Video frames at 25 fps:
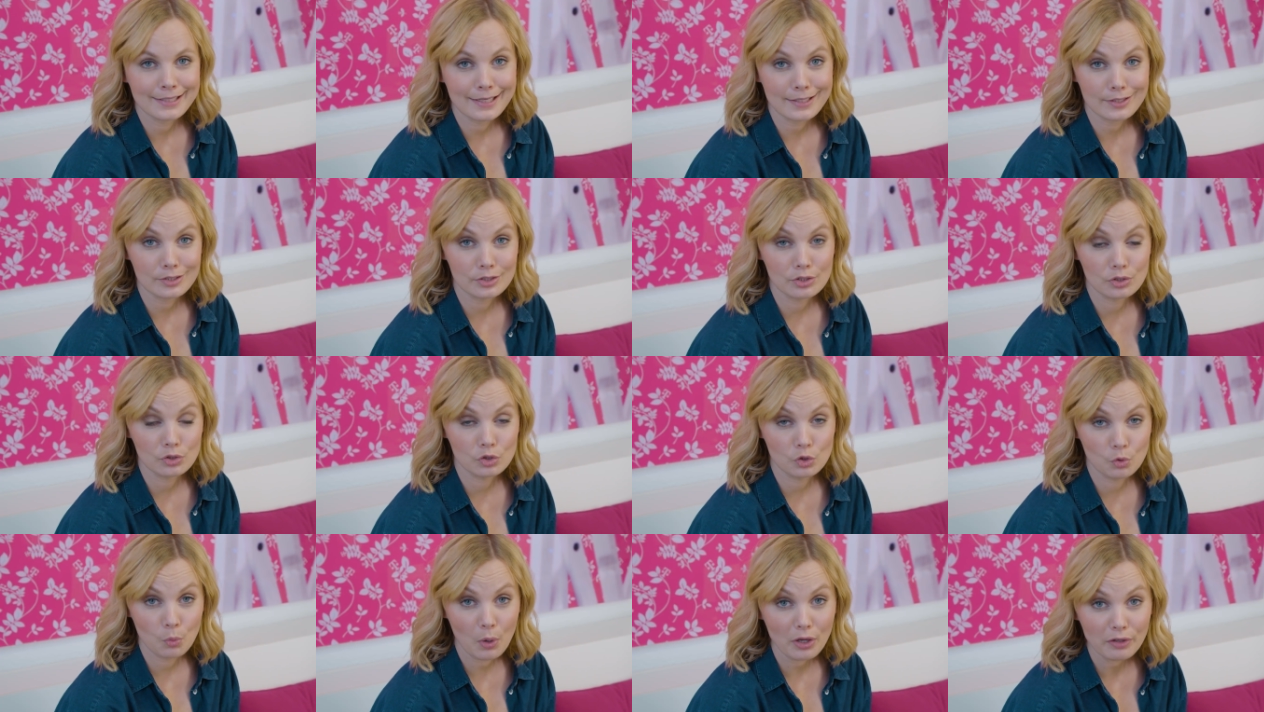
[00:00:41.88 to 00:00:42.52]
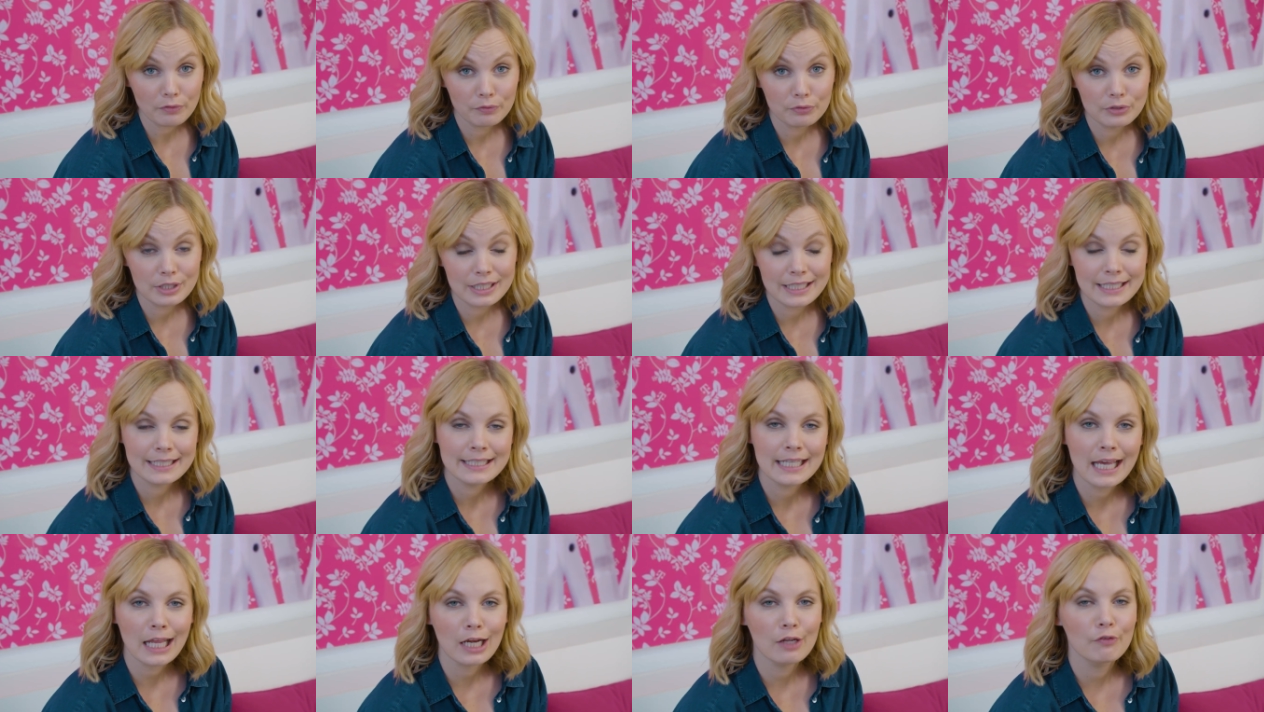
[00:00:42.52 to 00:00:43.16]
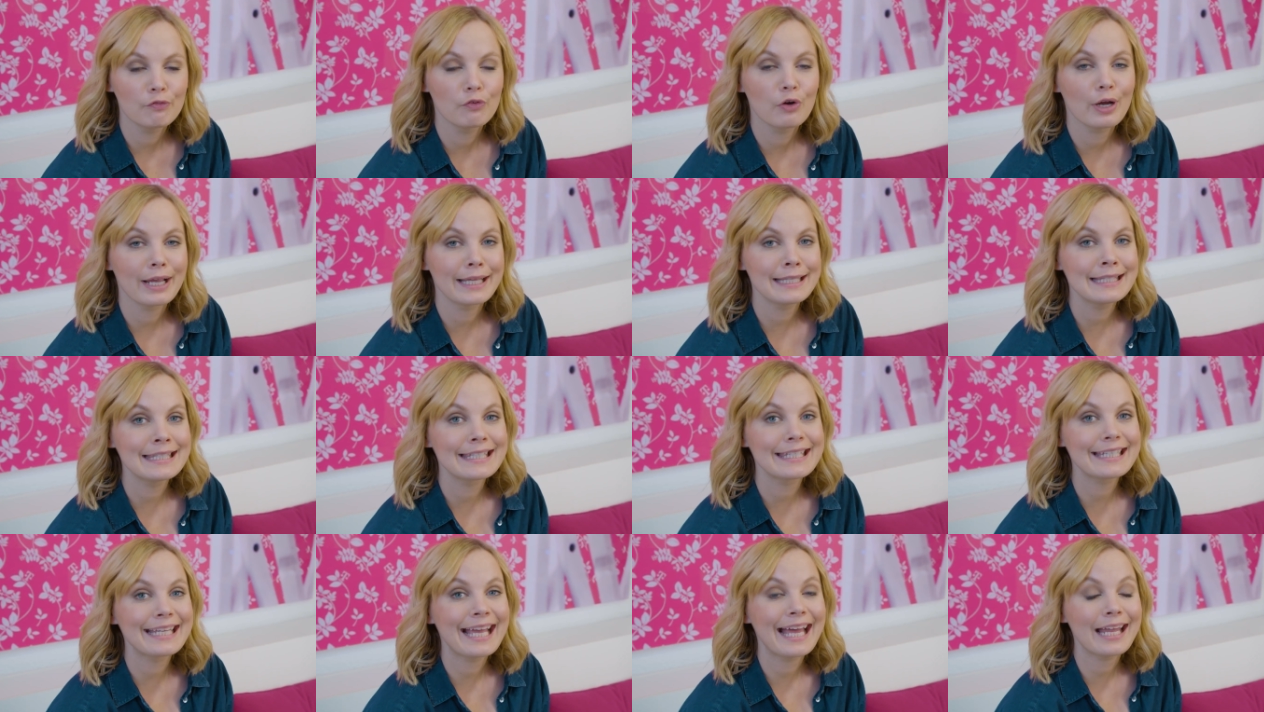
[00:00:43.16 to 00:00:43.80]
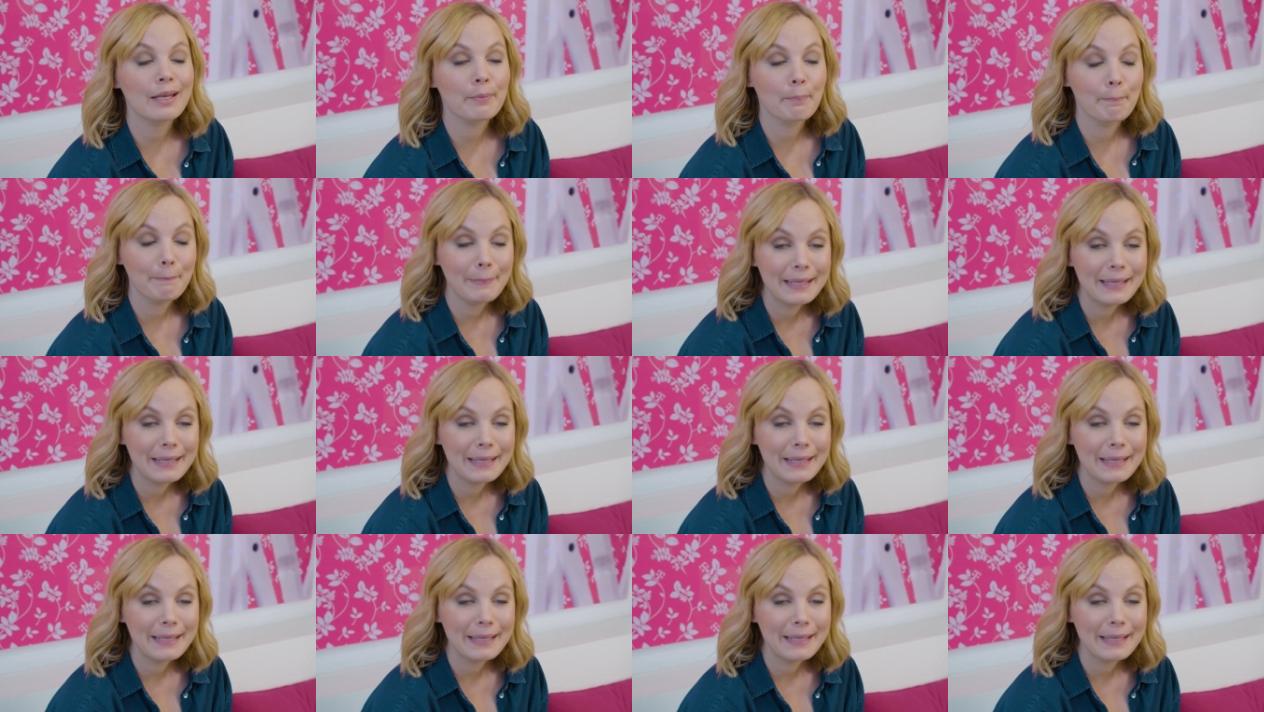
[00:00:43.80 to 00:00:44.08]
The Digital Forensic Squad has several